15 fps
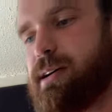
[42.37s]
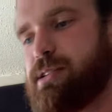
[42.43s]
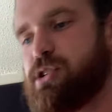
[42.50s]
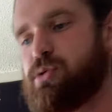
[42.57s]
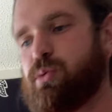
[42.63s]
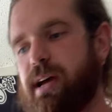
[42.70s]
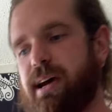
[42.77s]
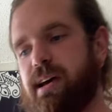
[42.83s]
just
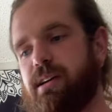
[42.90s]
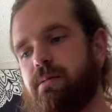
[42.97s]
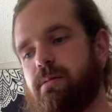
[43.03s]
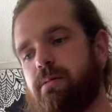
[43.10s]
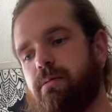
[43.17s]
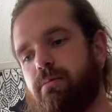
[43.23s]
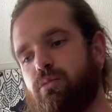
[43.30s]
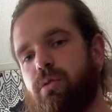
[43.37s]
want to add
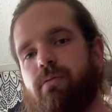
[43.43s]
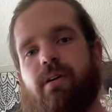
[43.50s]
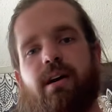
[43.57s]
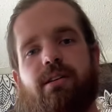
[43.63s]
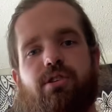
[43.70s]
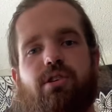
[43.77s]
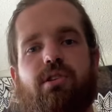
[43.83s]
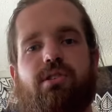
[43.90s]
more
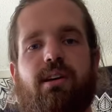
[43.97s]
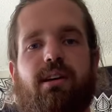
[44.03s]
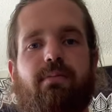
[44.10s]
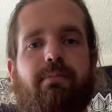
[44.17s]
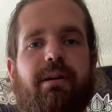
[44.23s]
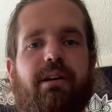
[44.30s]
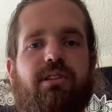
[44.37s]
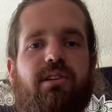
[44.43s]
veggies and
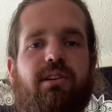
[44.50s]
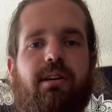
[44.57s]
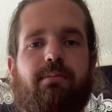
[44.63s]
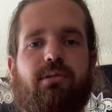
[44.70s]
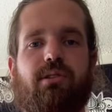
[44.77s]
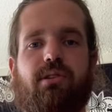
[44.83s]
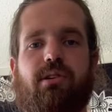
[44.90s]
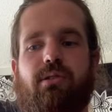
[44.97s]
mix it up.
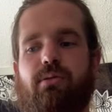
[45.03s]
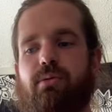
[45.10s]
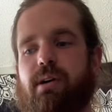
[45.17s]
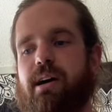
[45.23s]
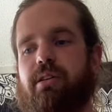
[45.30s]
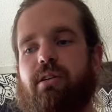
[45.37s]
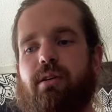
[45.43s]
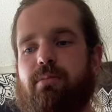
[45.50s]
So
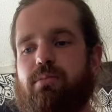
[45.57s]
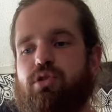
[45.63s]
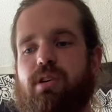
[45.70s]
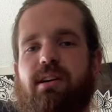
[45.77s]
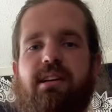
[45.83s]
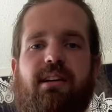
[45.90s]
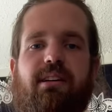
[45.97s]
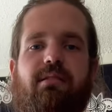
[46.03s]
I know I'm
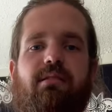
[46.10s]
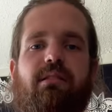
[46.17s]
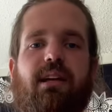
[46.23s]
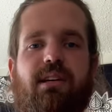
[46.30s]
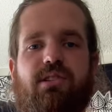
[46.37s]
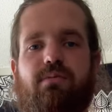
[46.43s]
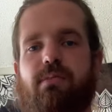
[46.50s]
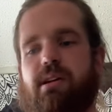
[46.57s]
trying to eat
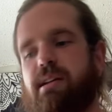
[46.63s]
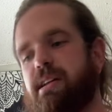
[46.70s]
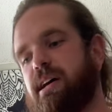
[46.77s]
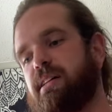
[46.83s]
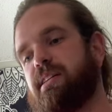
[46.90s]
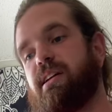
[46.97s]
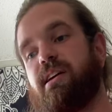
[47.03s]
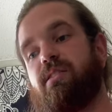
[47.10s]
less meat. Not
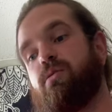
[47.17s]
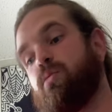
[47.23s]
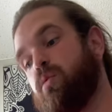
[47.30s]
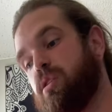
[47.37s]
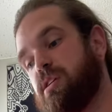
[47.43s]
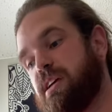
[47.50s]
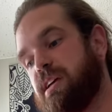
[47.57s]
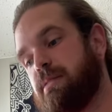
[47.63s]
that I don't
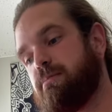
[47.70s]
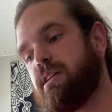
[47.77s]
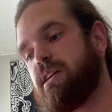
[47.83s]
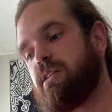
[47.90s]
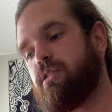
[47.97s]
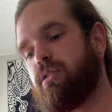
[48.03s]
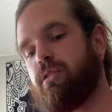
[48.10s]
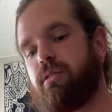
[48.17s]
want to eat meat
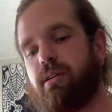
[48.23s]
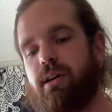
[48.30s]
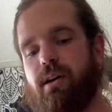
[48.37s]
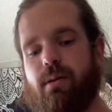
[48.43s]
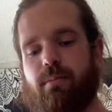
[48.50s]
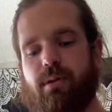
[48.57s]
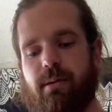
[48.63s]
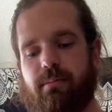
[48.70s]
at all,
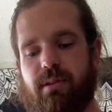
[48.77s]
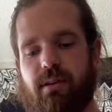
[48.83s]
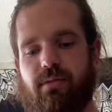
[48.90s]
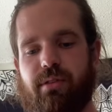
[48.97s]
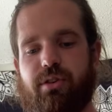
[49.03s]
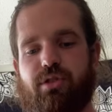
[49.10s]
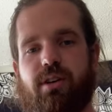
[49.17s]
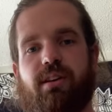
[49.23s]
but I'm
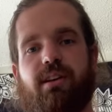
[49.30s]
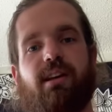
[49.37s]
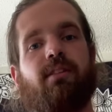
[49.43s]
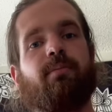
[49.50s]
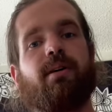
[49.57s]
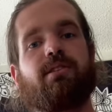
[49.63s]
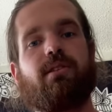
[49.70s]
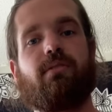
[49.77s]
definitely trying to give
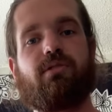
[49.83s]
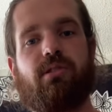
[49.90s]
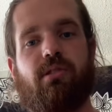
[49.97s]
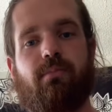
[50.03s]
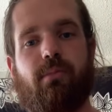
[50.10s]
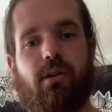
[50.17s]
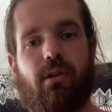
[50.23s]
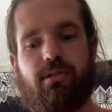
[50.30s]
myself
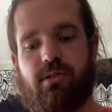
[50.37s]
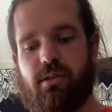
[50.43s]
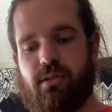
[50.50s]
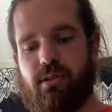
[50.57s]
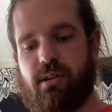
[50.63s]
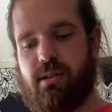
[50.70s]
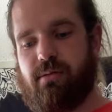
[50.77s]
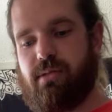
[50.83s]
some
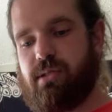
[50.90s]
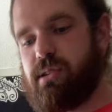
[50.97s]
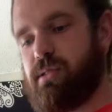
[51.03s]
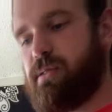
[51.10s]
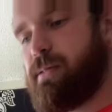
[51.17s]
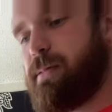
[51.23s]
alternatives. So